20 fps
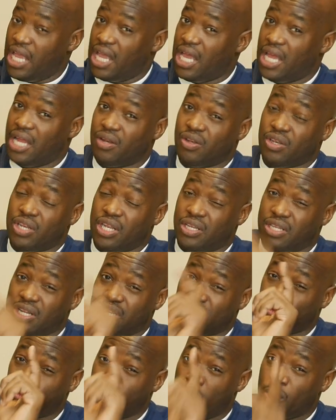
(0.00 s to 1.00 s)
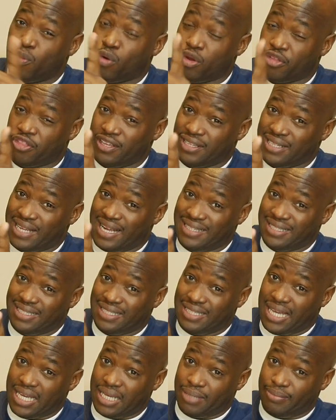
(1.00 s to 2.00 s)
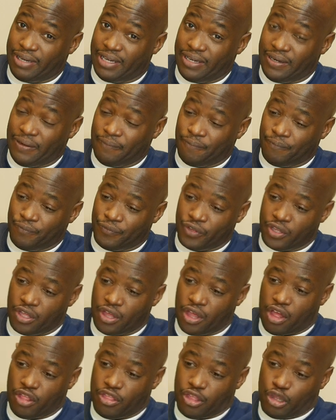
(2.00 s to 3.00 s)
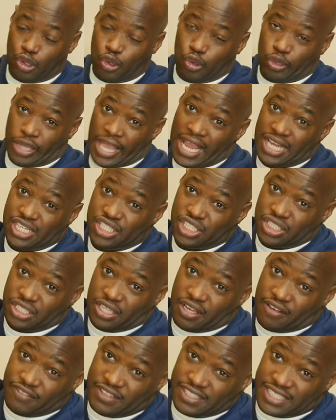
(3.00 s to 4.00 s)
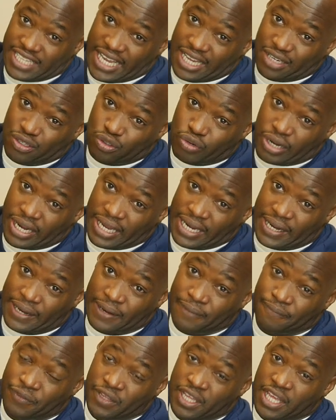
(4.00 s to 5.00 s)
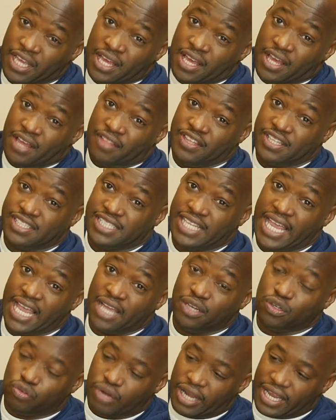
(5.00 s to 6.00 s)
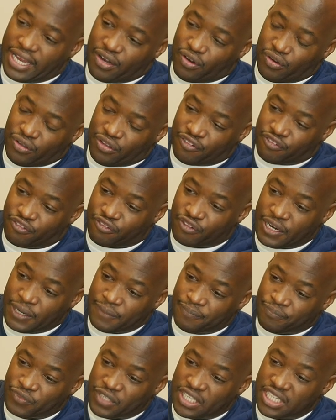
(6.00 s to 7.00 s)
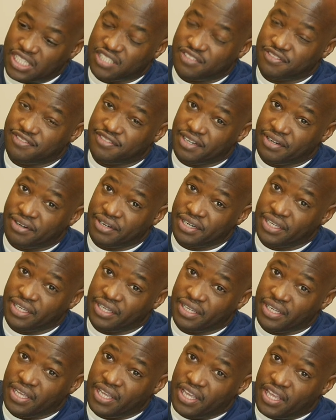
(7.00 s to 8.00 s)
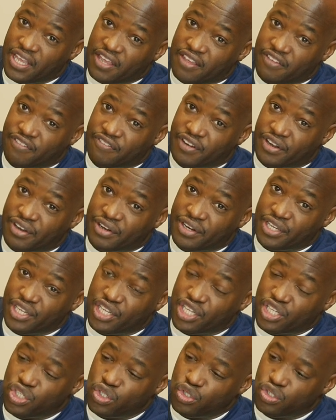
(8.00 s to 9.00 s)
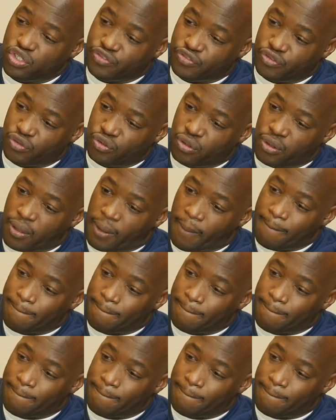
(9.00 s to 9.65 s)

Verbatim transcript: And there's one more thing that I didn't like about it. The location of this handle right here. This handle right here on the front is very useful.